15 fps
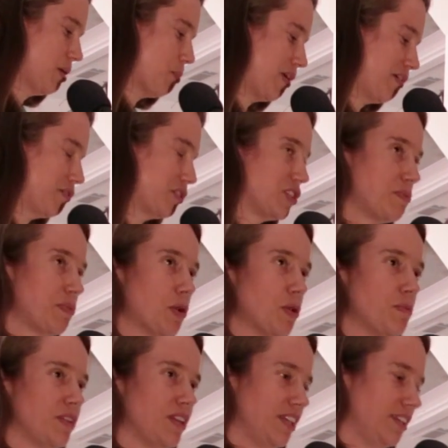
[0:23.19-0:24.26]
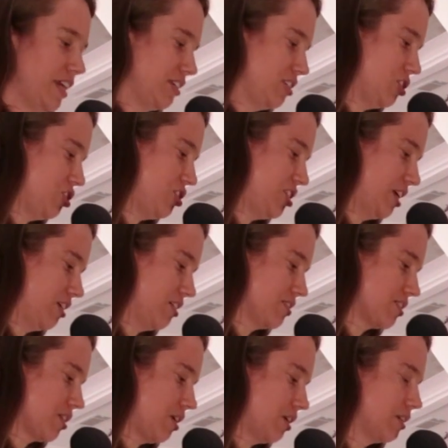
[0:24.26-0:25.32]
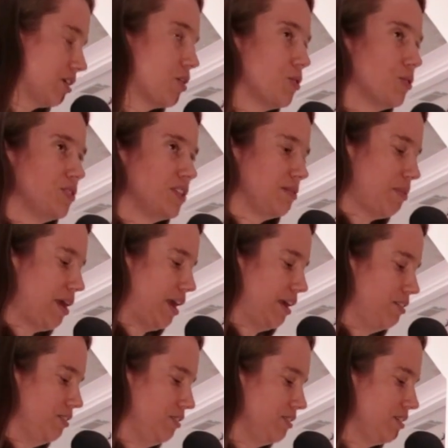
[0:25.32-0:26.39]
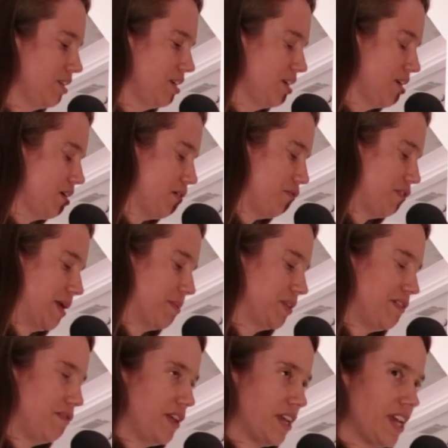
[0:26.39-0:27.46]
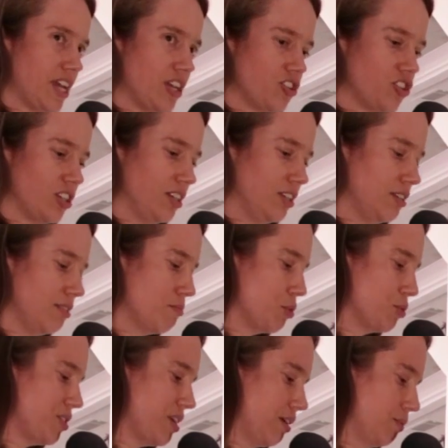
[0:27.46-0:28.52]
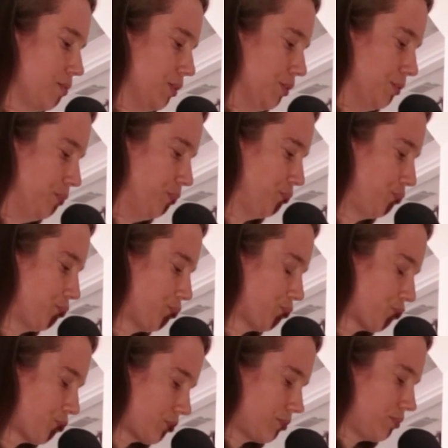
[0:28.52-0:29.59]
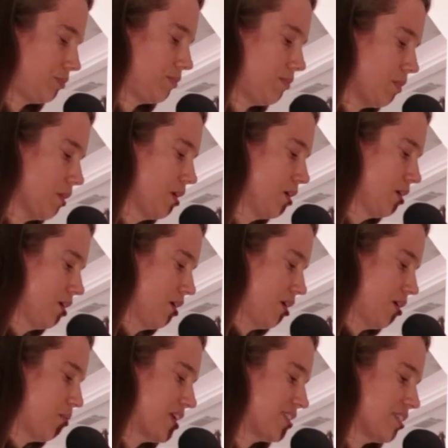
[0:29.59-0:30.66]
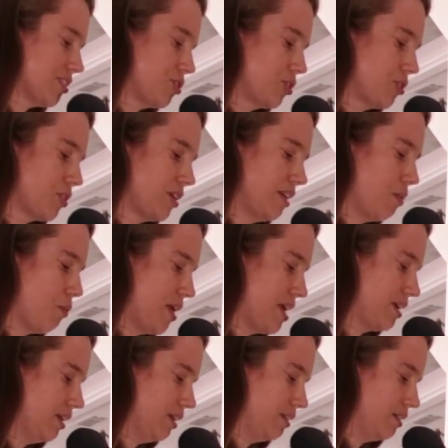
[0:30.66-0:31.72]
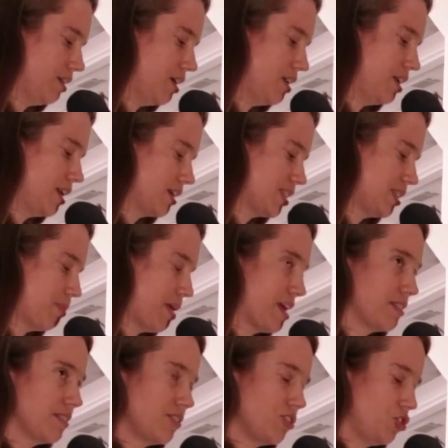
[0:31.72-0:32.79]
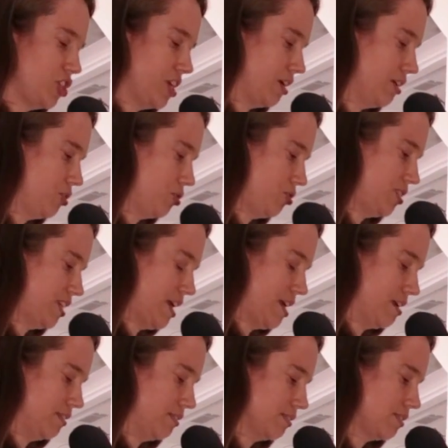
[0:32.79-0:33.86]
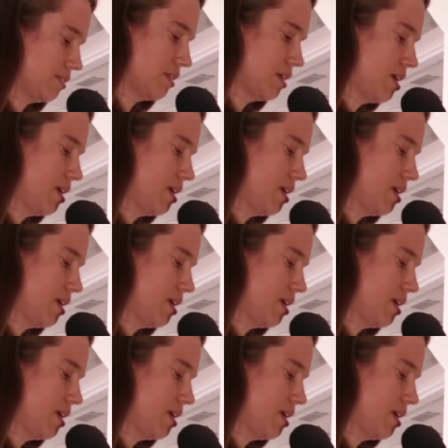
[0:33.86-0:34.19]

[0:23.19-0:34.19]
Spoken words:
My first poem that I'd like to share is called Holding Pattern, Family Vacation, Motel Room. My sister can awaken in an expanse she understands.